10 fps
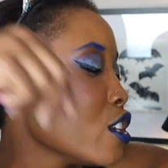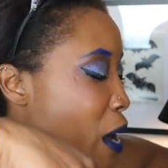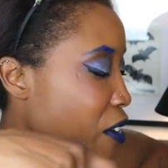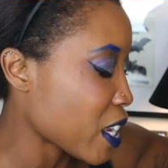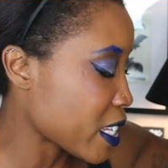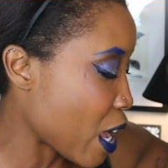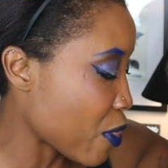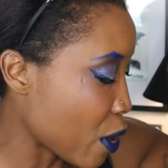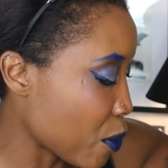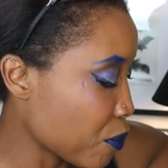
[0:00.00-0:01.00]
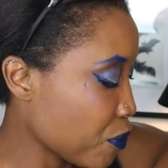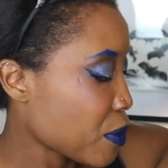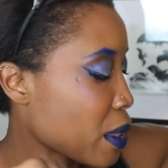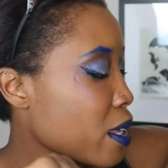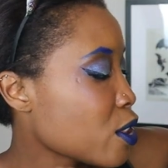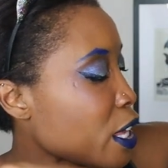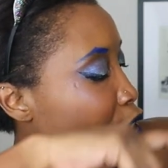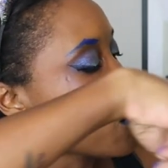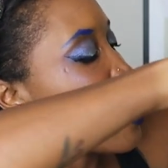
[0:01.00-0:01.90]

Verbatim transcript: You have to get down though. Like,